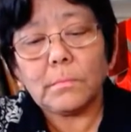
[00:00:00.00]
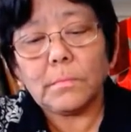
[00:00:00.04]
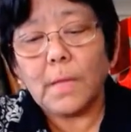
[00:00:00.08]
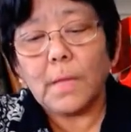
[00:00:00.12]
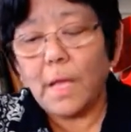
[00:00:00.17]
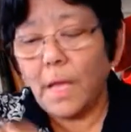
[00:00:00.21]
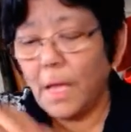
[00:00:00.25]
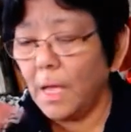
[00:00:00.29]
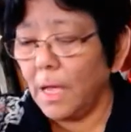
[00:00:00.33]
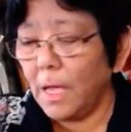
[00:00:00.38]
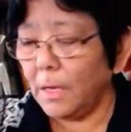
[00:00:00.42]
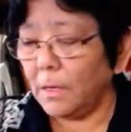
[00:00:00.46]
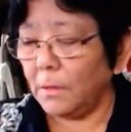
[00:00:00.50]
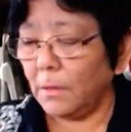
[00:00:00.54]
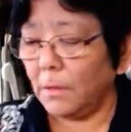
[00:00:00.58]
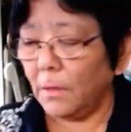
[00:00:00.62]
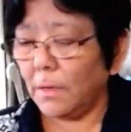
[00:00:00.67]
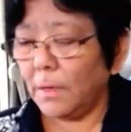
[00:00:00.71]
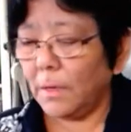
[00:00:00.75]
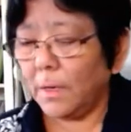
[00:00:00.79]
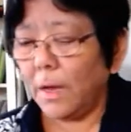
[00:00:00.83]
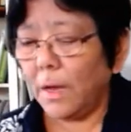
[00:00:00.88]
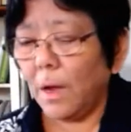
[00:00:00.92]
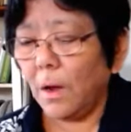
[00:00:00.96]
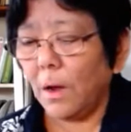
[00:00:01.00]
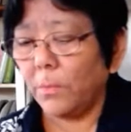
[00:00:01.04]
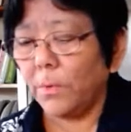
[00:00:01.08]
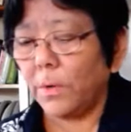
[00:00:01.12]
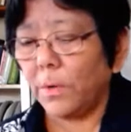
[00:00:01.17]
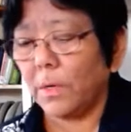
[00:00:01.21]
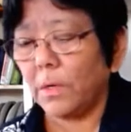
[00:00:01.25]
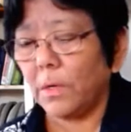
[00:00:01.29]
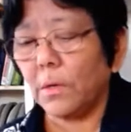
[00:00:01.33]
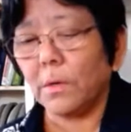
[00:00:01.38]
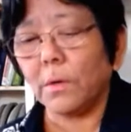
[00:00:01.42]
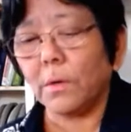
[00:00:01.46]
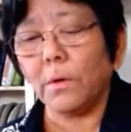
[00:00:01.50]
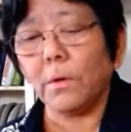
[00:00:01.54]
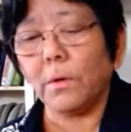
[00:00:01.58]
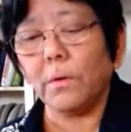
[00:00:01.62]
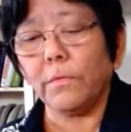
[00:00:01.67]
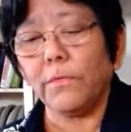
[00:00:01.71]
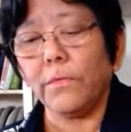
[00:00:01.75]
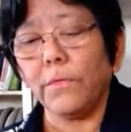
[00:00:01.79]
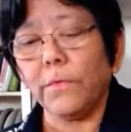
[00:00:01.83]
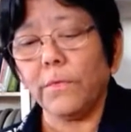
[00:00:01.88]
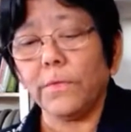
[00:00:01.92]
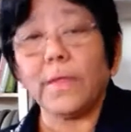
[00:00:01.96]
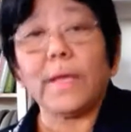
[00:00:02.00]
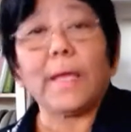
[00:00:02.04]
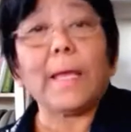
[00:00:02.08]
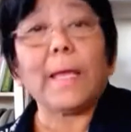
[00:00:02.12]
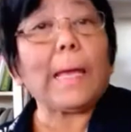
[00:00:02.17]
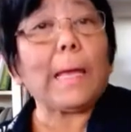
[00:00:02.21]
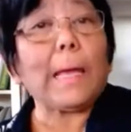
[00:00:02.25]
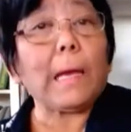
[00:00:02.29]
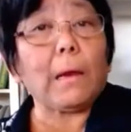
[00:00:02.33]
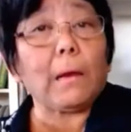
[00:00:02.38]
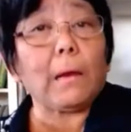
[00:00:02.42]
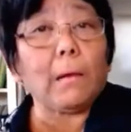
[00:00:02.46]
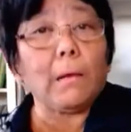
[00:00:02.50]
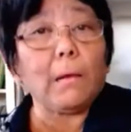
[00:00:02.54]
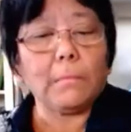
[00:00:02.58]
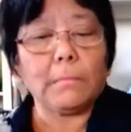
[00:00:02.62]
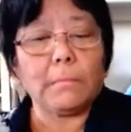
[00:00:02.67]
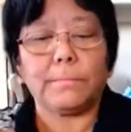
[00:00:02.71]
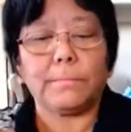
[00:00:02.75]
And now we're going to go for the air.